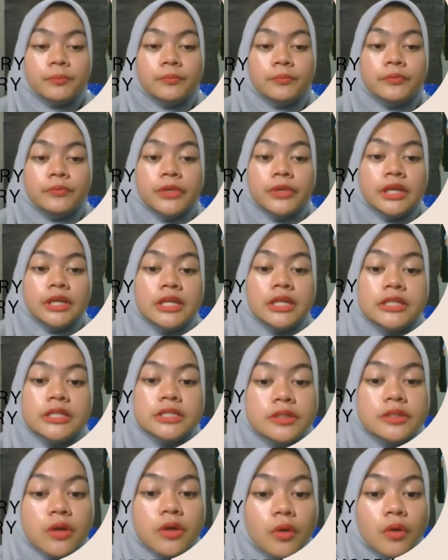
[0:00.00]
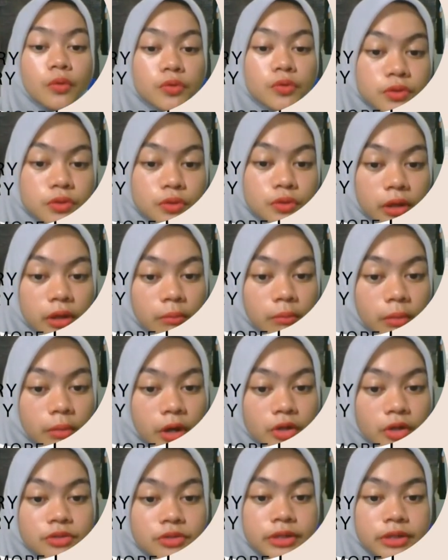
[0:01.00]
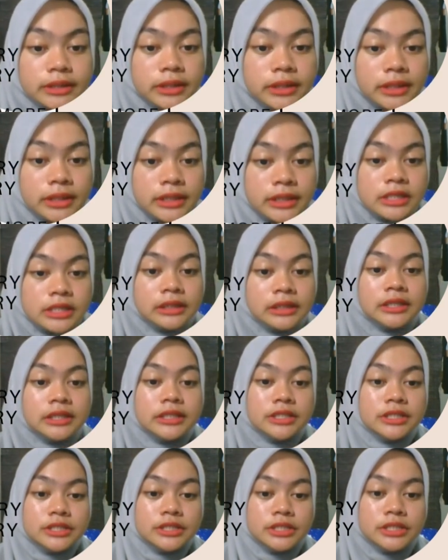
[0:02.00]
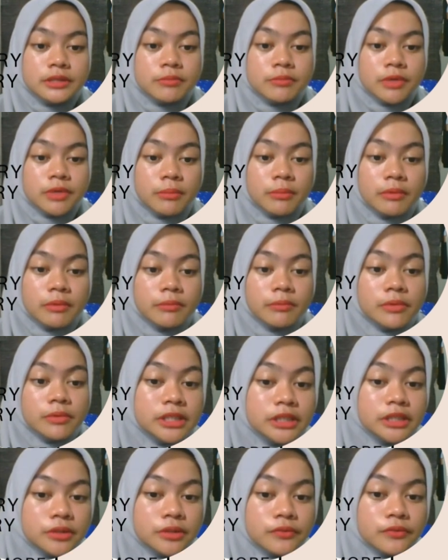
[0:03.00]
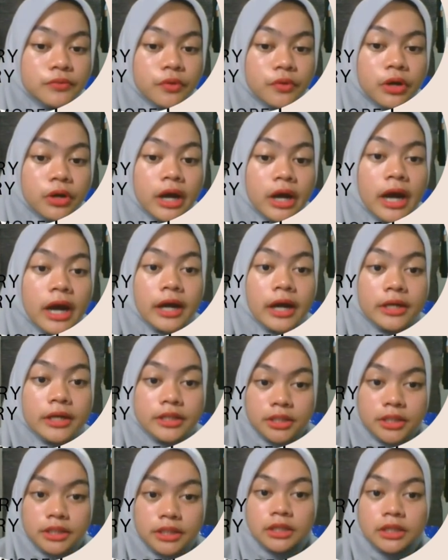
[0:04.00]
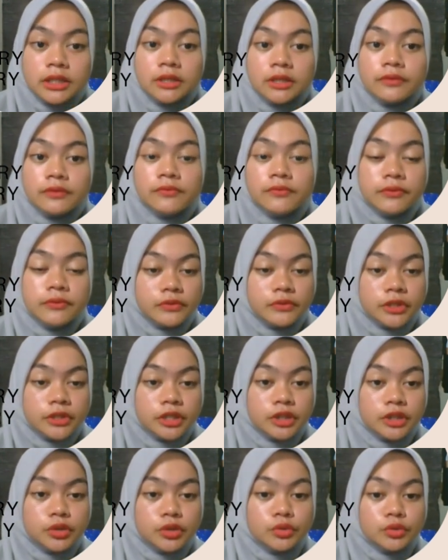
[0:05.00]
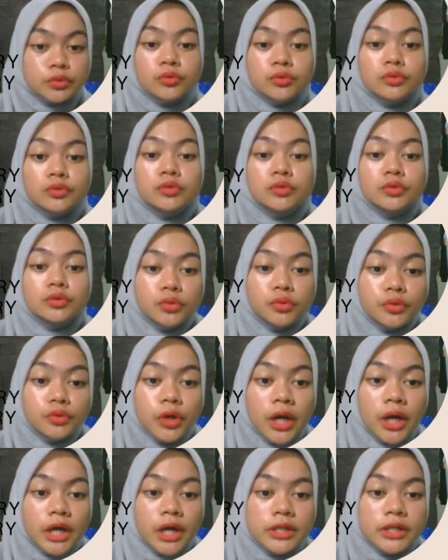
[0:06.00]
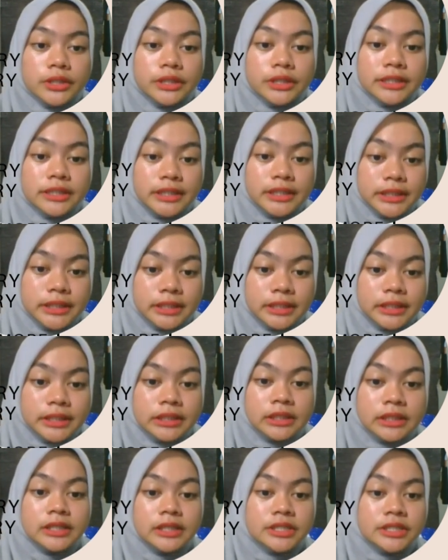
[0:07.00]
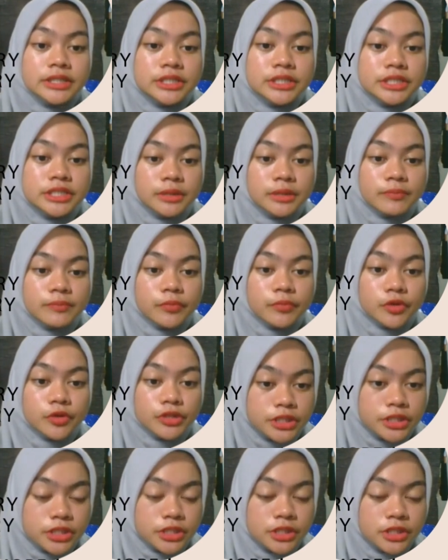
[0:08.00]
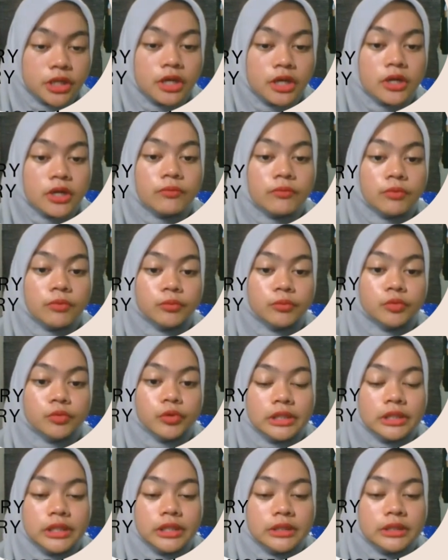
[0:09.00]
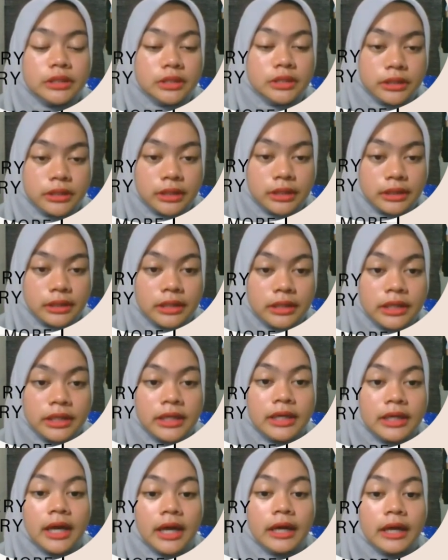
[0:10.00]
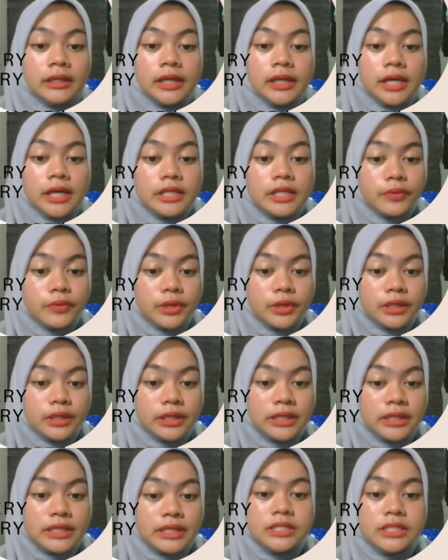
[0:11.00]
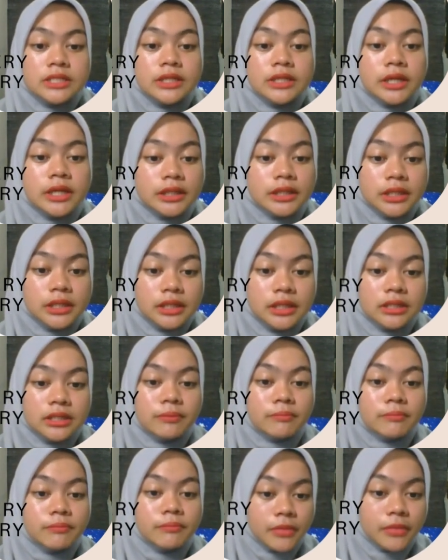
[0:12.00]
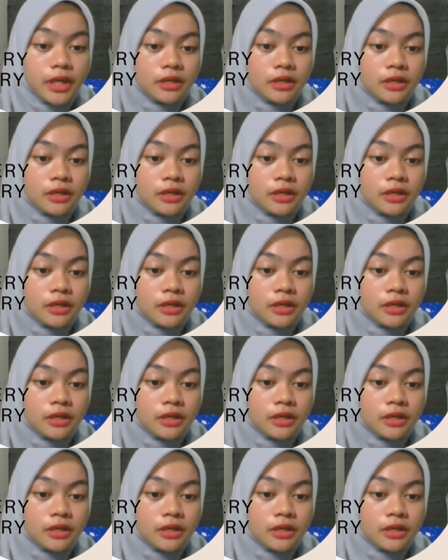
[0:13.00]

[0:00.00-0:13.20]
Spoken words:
is also about strengthening leadership capability for 150 to 200 key leadership positions from 2013, and the last one is strengthening the main